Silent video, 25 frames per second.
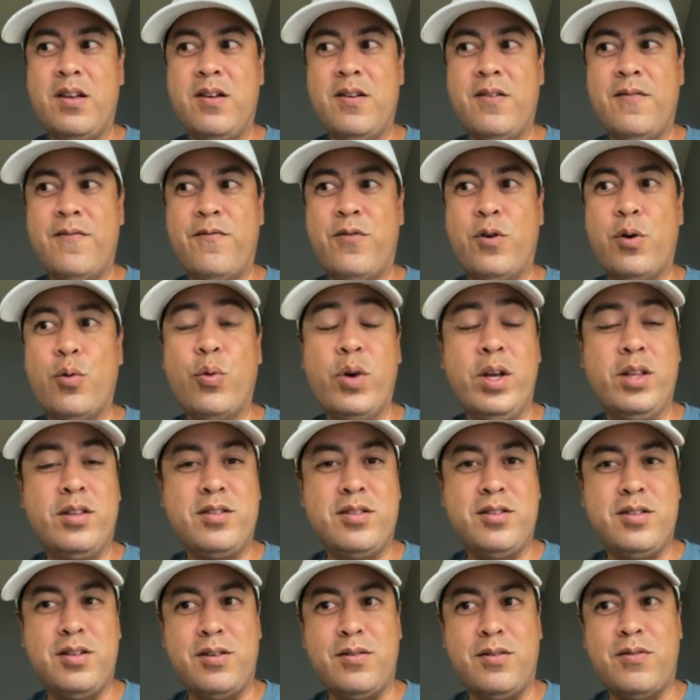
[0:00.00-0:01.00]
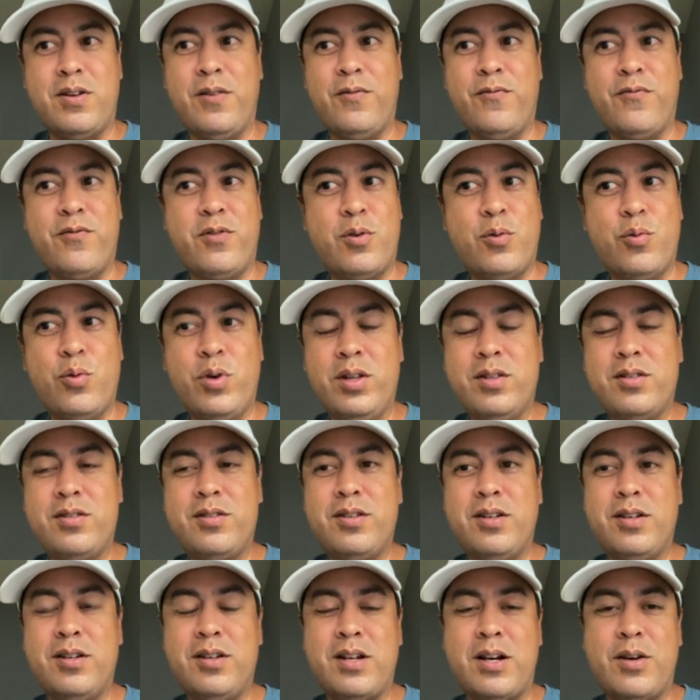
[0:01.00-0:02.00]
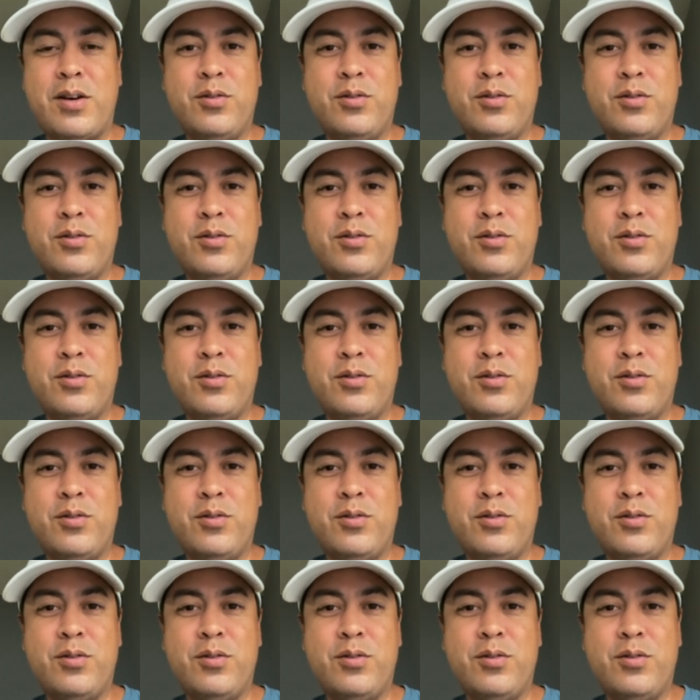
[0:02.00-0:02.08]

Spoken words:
for Winston, right? For Winston,